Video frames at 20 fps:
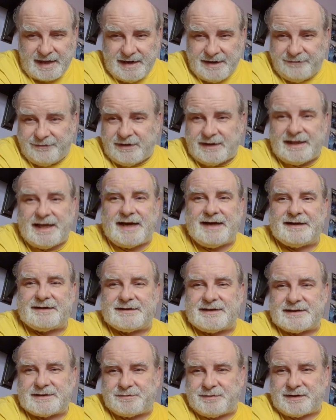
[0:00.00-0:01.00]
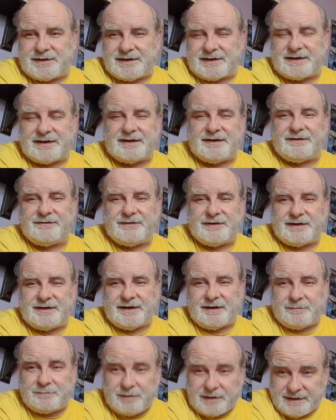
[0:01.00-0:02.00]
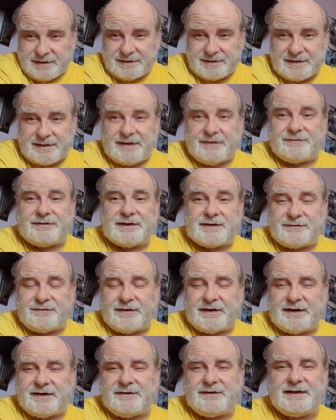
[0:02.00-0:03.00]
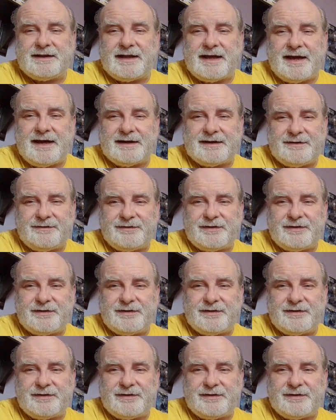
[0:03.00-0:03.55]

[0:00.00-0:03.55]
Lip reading: if you like this particular video, please give this video a like.